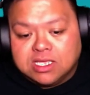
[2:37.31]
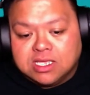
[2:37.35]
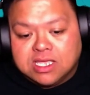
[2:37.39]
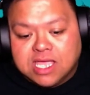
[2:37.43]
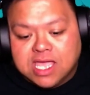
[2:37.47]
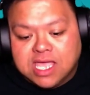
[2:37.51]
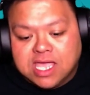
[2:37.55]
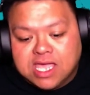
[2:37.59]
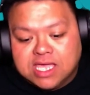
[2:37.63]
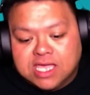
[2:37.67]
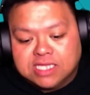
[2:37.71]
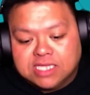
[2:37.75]

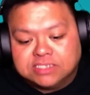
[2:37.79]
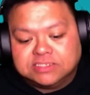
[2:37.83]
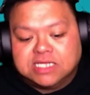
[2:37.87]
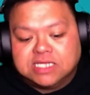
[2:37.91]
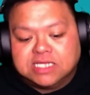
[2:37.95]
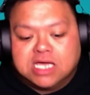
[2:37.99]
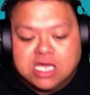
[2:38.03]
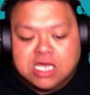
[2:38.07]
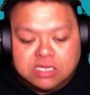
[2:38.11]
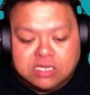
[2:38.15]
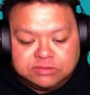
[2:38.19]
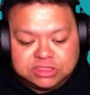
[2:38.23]
And
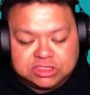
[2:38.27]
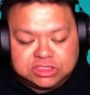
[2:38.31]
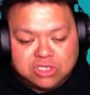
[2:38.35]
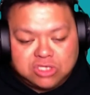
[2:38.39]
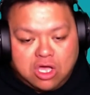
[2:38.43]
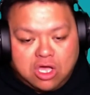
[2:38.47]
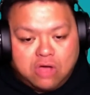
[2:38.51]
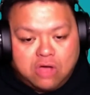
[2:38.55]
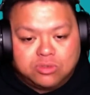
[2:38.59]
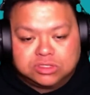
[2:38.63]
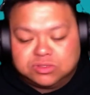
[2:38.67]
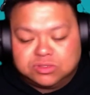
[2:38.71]
just
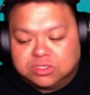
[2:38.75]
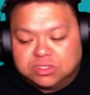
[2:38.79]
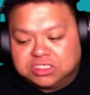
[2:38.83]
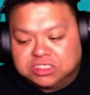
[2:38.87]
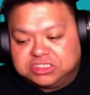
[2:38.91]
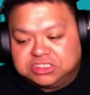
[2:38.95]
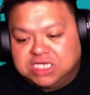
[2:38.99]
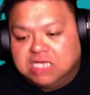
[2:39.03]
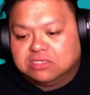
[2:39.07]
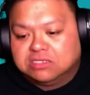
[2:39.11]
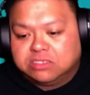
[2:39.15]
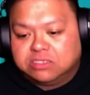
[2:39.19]
always want to
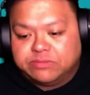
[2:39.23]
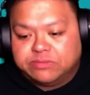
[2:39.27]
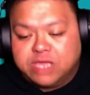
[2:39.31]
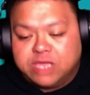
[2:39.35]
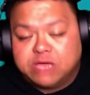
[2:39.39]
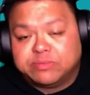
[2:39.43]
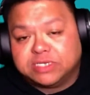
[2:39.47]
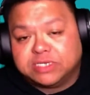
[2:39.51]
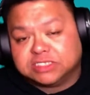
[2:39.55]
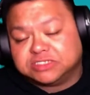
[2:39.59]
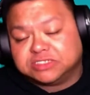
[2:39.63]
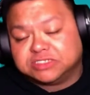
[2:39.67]
shout them out,
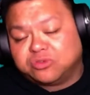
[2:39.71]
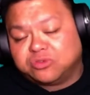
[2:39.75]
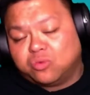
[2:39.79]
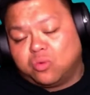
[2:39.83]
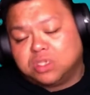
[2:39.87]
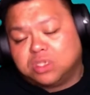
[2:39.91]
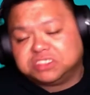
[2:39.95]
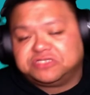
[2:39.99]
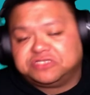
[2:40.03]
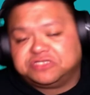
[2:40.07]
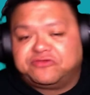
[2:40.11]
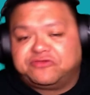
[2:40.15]
because it
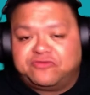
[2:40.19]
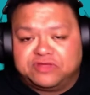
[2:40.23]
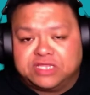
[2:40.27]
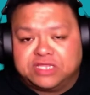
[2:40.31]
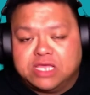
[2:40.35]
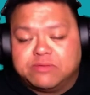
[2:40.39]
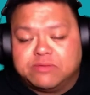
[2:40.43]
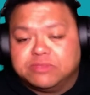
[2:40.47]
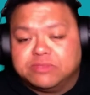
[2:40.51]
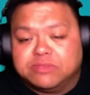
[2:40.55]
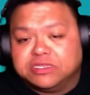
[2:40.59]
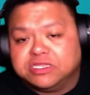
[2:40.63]
wasn't for
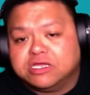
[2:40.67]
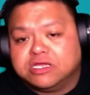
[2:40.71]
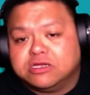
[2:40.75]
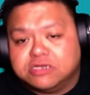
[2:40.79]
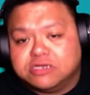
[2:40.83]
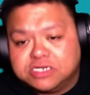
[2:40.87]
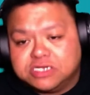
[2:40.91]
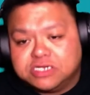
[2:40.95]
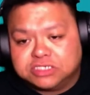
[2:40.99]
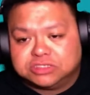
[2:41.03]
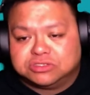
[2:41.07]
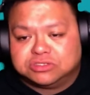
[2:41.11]
them and their
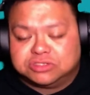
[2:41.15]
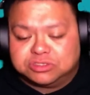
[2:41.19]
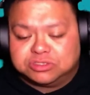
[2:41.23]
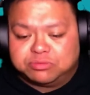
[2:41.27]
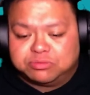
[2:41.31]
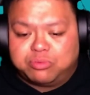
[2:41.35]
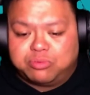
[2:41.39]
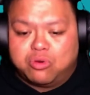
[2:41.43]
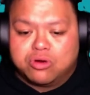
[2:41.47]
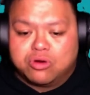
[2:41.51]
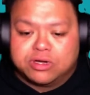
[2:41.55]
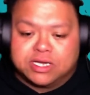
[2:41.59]
initial
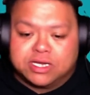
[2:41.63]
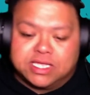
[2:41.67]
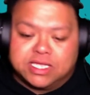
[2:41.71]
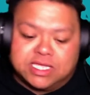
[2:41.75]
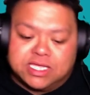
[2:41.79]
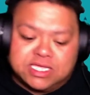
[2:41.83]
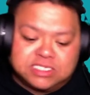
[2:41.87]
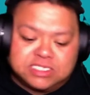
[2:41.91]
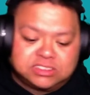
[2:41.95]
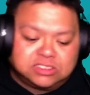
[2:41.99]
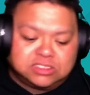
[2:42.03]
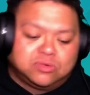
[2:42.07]
support
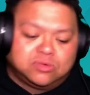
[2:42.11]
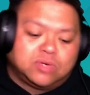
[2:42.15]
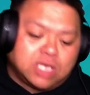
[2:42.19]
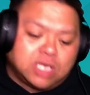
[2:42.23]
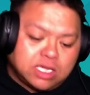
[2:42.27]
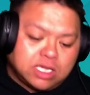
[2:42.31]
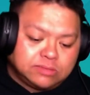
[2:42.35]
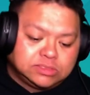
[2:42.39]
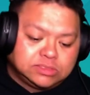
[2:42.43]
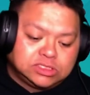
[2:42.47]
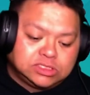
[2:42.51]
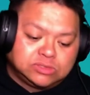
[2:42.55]
into what
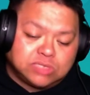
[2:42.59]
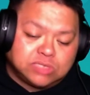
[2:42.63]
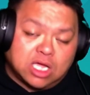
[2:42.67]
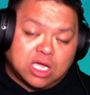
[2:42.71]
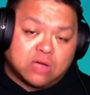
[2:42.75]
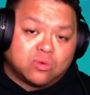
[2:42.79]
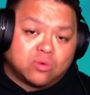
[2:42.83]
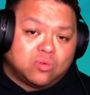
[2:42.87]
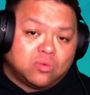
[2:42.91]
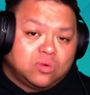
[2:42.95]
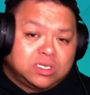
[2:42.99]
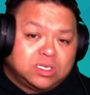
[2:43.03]
I'm doing, I
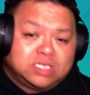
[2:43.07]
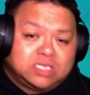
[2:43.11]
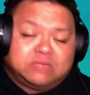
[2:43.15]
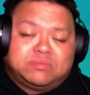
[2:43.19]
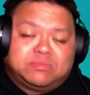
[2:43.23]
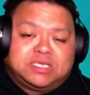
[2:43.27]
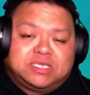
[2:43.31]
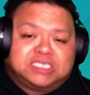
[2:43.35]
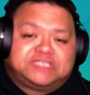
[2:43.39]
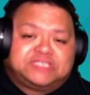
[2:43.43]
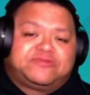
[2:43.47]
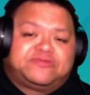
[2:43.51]
wouldn't
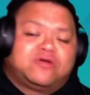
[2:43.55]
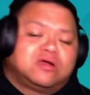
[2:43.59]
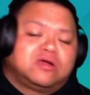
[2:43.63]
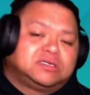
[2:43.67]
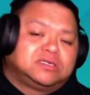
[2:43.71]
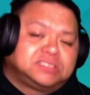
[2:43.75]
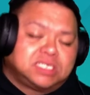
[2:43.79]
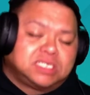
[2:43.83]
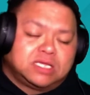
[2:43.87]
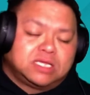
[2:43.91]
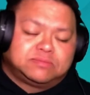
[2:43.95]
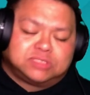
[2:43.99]
be as far
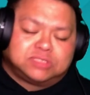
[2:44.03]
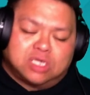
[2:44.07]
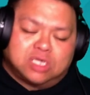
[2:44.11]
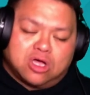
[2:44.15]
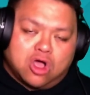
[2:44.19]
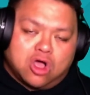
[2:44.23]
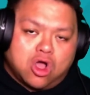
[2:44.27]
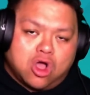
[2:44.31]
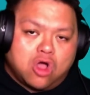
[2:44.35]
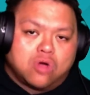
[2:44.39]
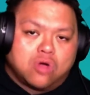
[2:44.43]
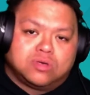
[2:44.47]
as I am. So I
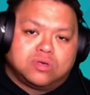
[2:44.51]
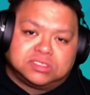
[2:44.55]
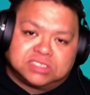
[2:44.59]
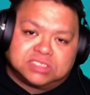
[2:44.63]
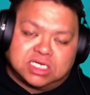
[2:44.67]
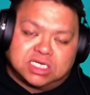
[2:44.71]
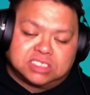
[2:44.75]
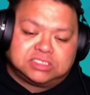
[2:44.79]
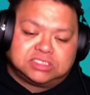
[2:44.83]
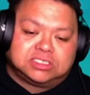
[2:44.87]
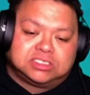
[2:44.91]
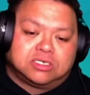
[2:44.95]
always got
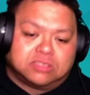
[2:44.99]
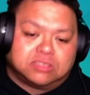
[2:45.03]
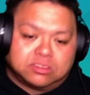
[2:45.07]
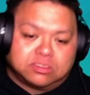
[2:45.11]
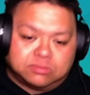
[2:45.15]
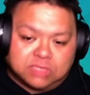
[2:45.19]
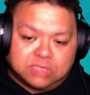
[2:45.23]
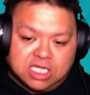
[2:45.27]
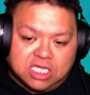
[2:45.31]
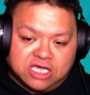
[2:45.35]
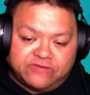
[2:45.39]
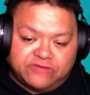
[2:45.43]
to show them
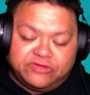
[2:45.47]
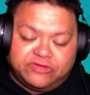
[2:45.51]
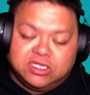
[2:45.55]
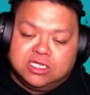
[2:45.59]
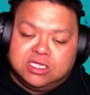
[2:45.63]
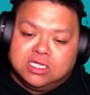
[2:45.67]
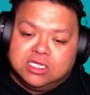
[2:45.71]
love.